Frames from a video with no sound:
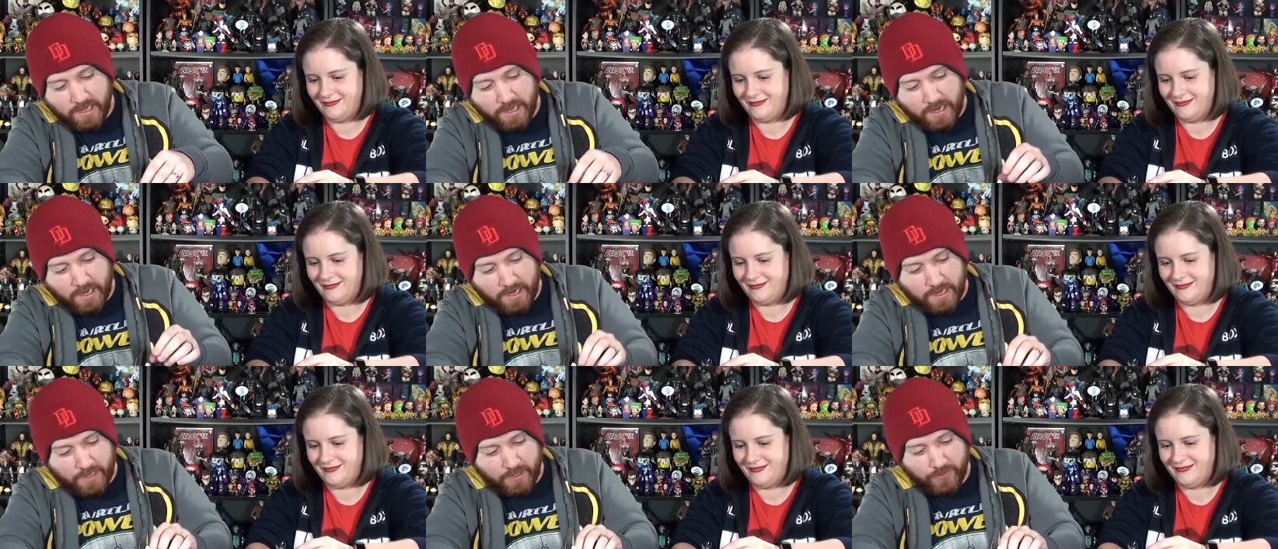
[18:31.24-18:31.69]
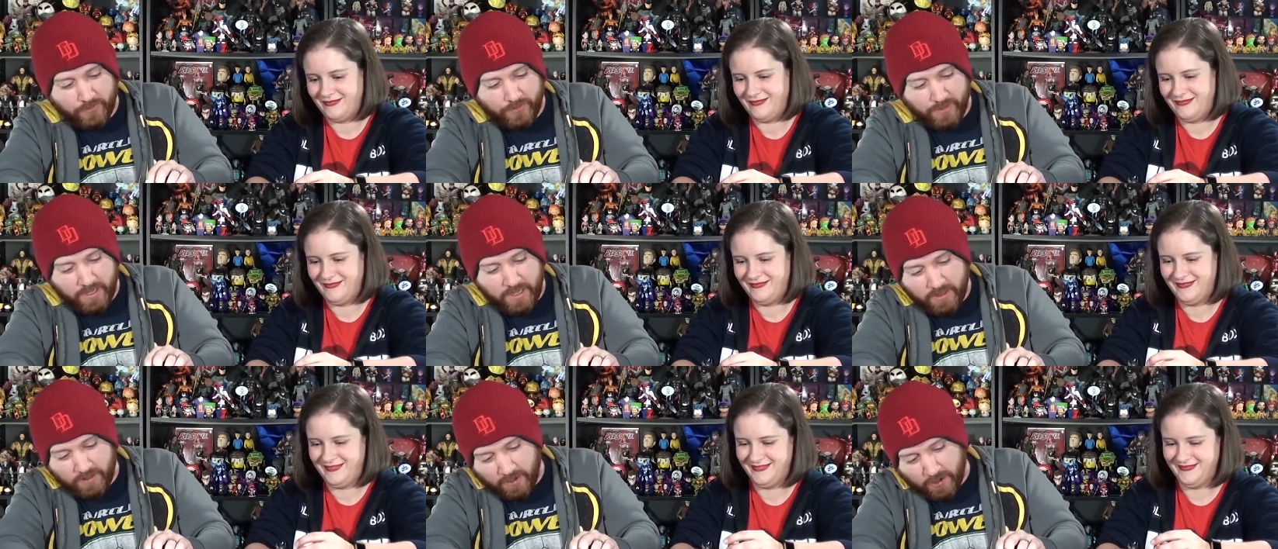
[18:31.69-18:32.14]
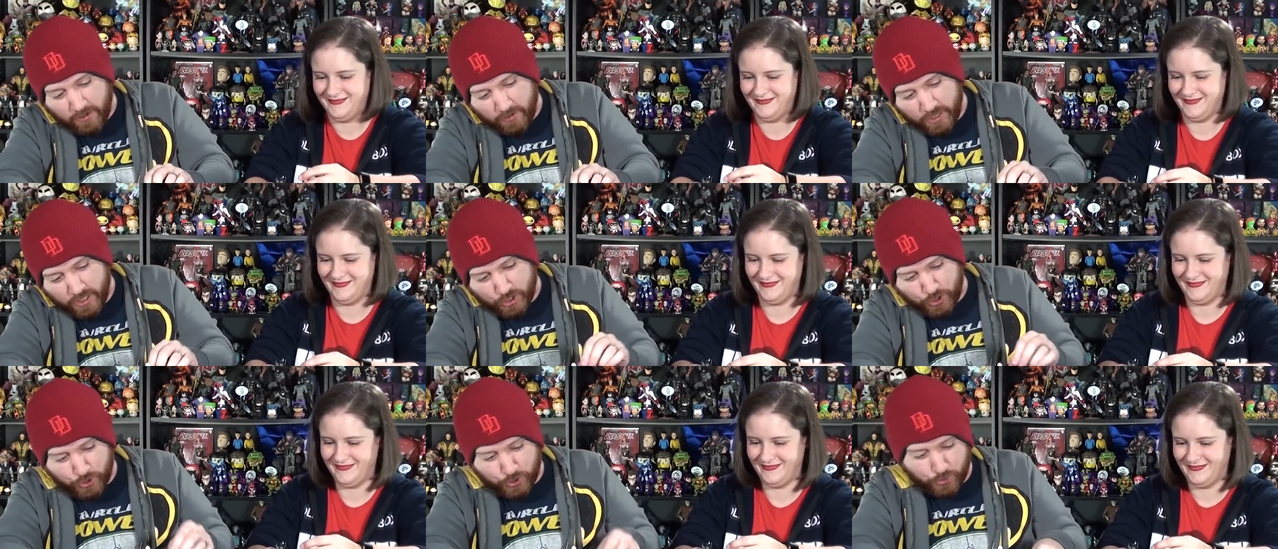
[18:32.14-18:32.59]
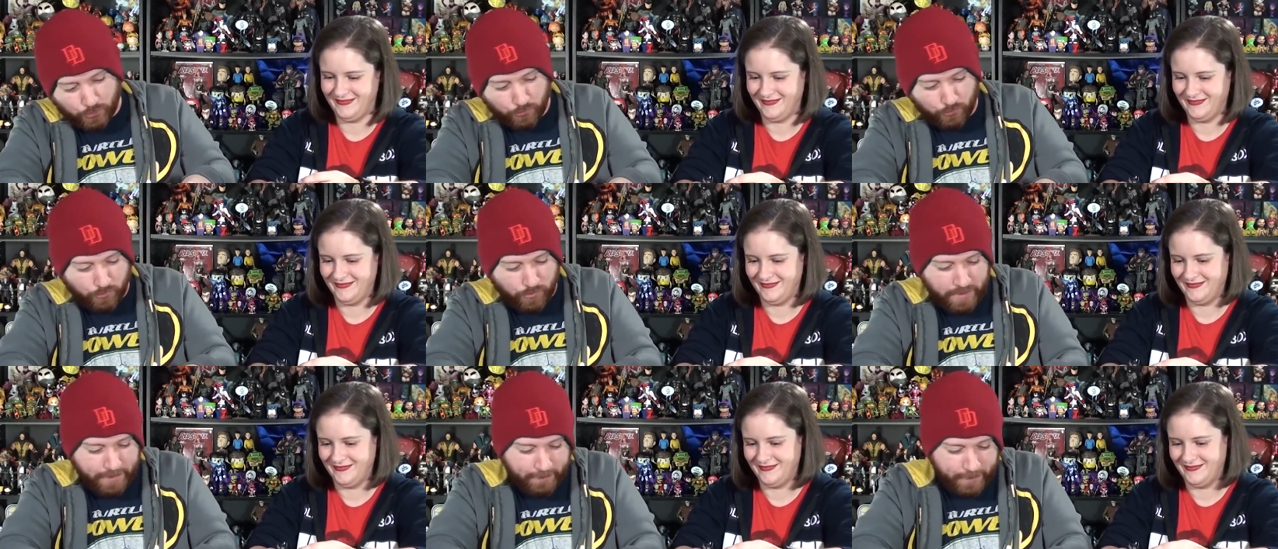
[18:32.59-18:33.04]
Speaker 1: Uh, these are
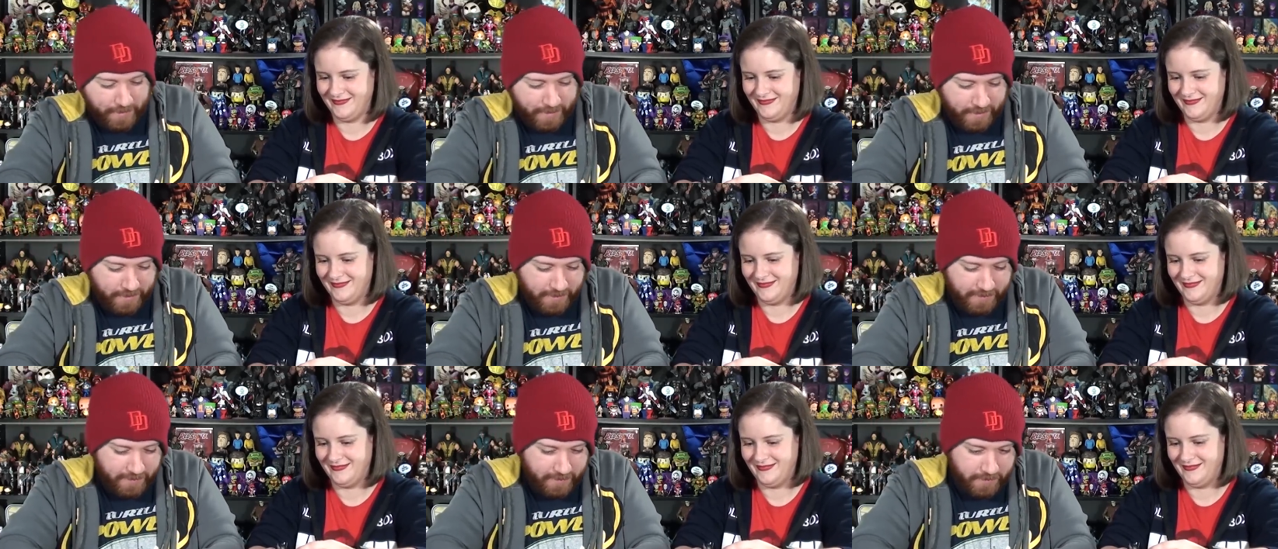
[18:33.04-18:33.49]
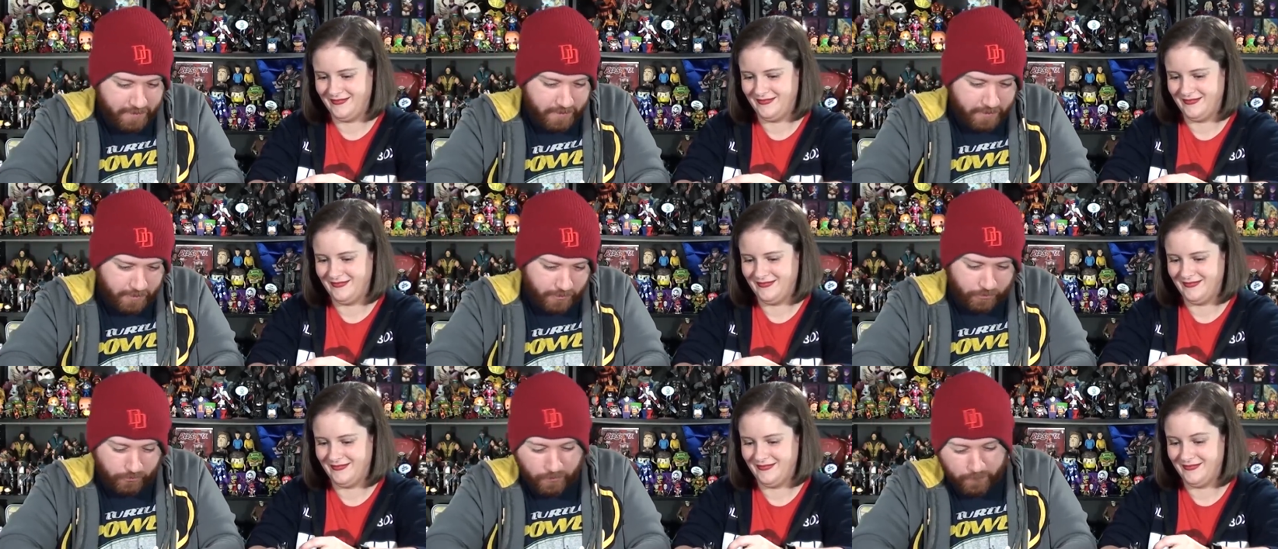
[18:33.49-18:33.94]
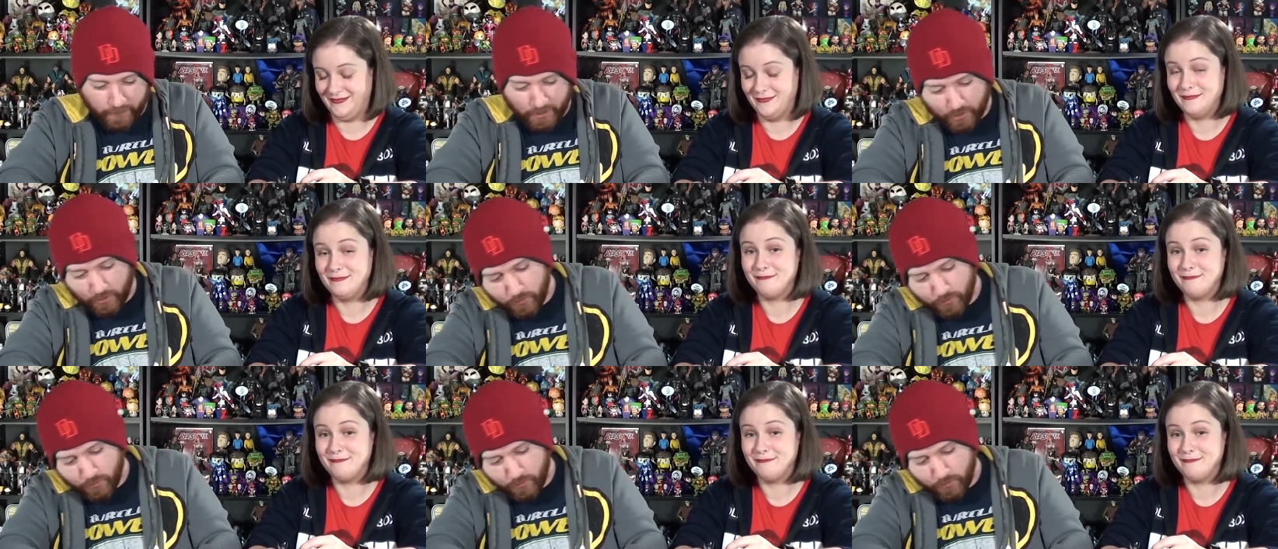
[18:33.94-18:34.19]
extremely extremely